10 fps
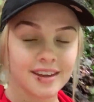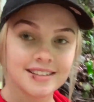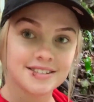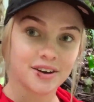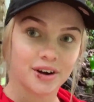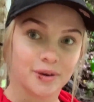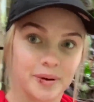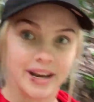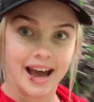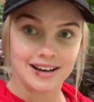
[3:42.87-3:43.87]
So we're
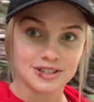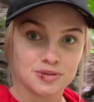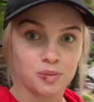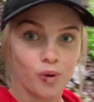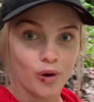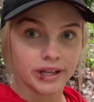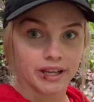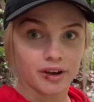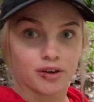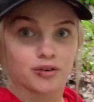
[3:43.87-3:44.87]
now just walking
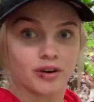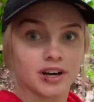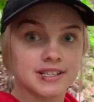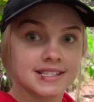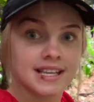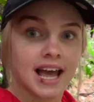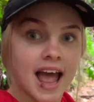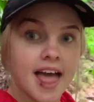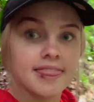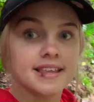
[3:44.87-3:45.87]
across
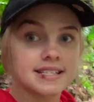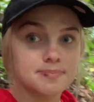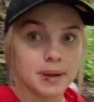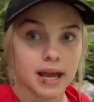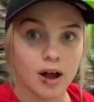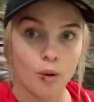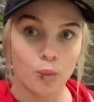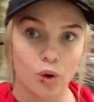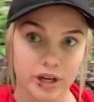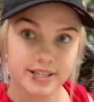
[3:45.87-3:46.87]
this big
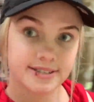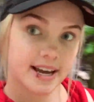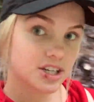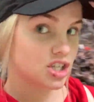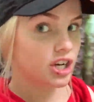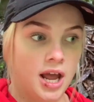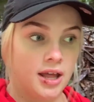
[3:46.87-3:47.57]
water section.